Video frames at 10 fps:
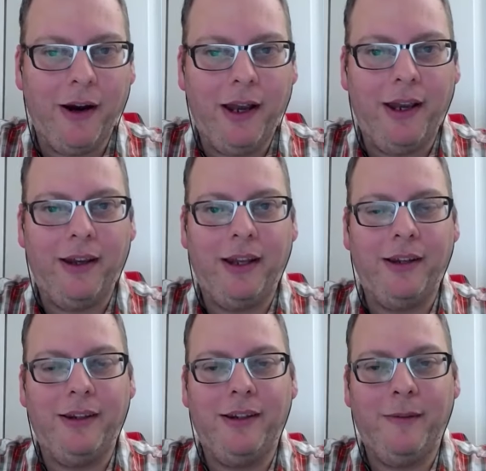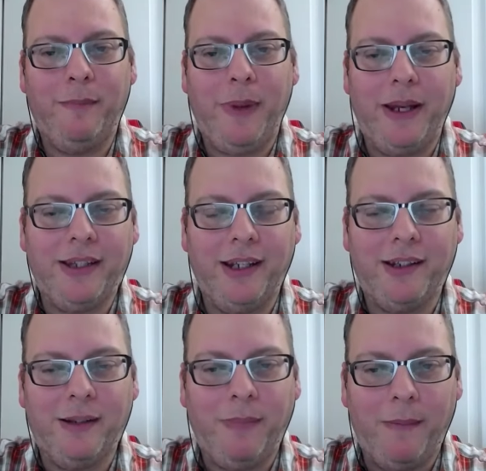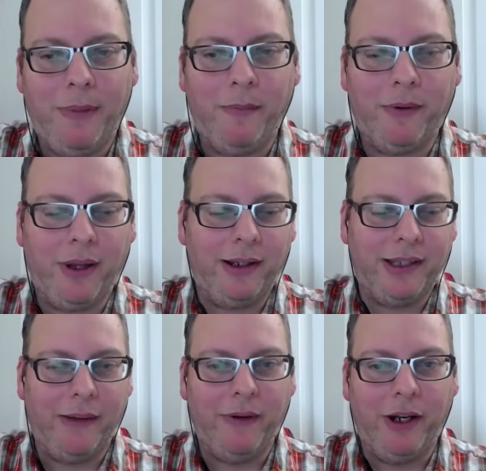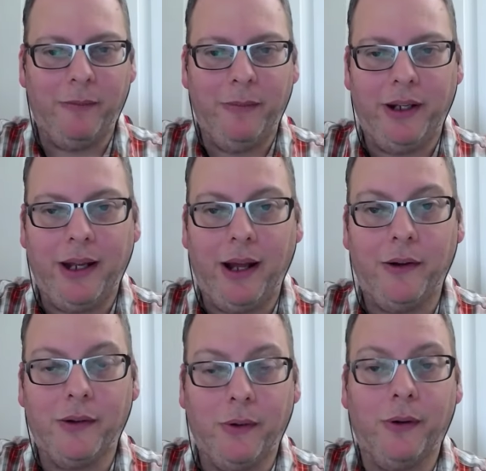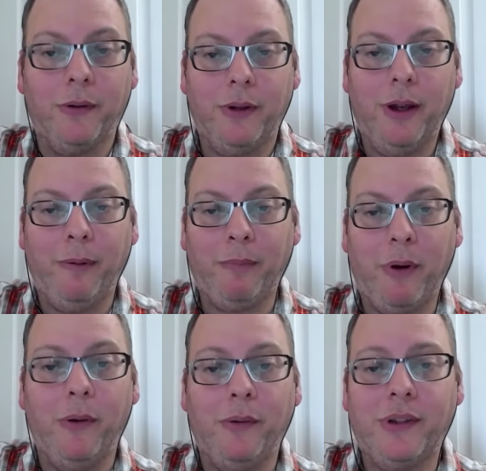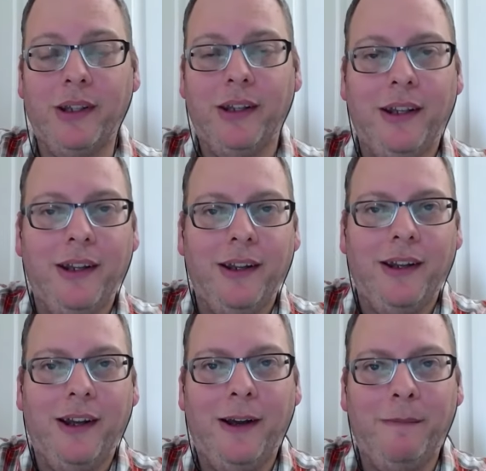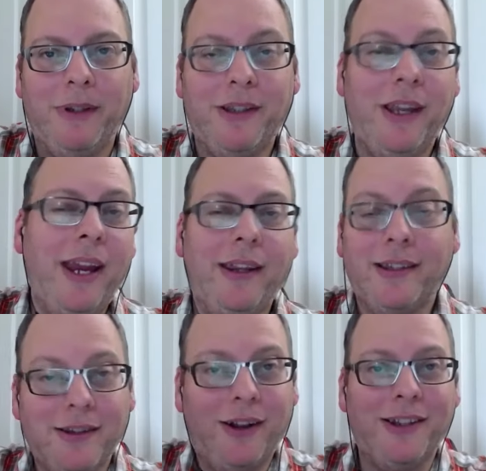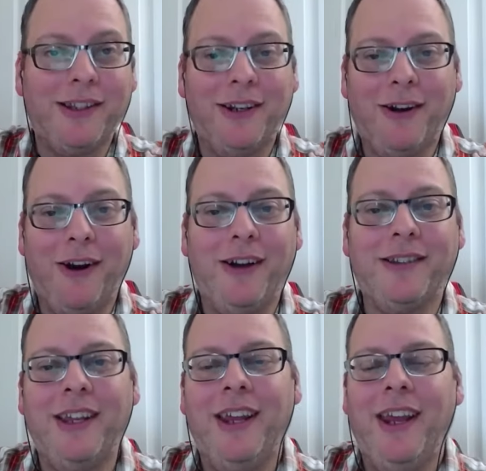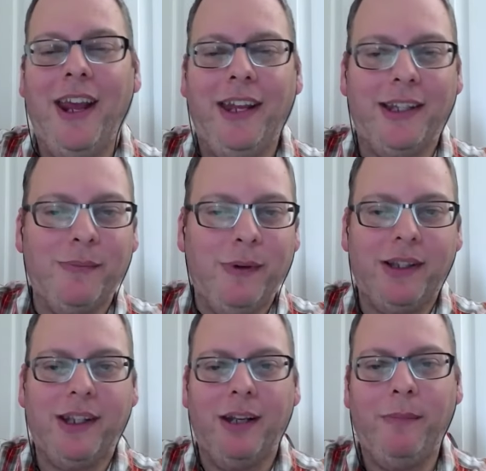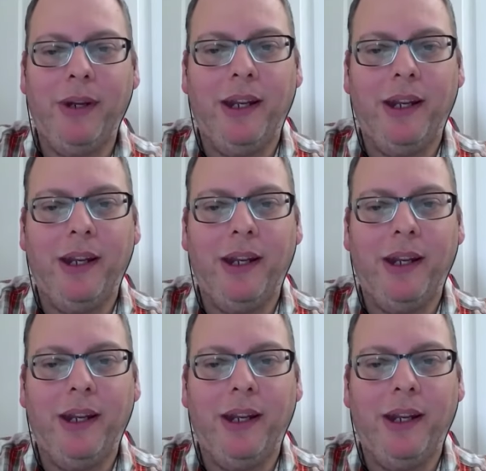And then, then Penn State just to pop up with like $700 million or a proposed, um, this is, hey, this is all it's going to cost. And this is what it's going to be.